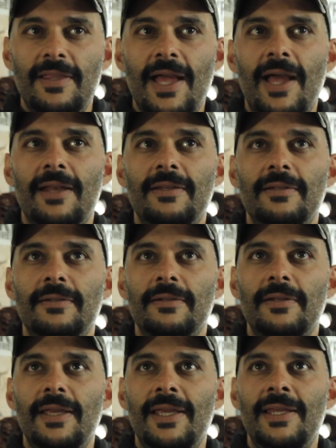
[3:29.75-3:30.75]
that
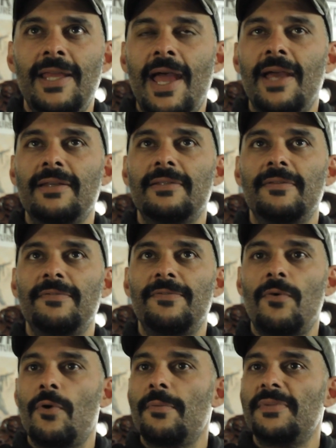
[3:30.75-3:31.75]
enact
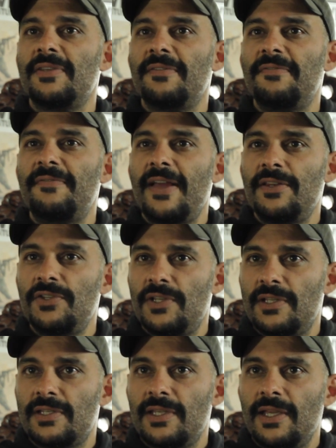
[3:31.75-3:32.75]
forms of
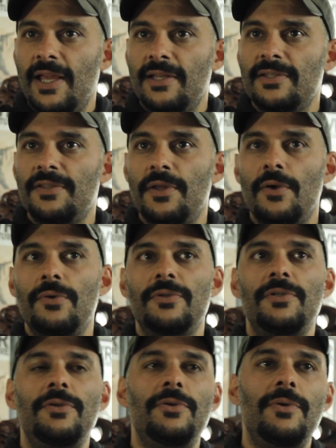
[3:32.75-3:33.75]
vengeance against
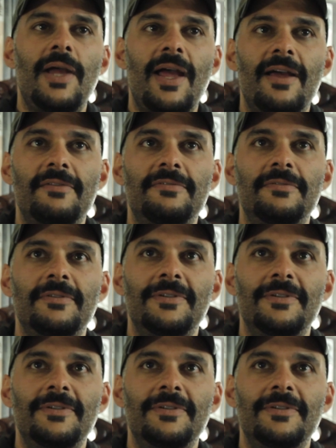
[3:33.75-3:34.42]
those who have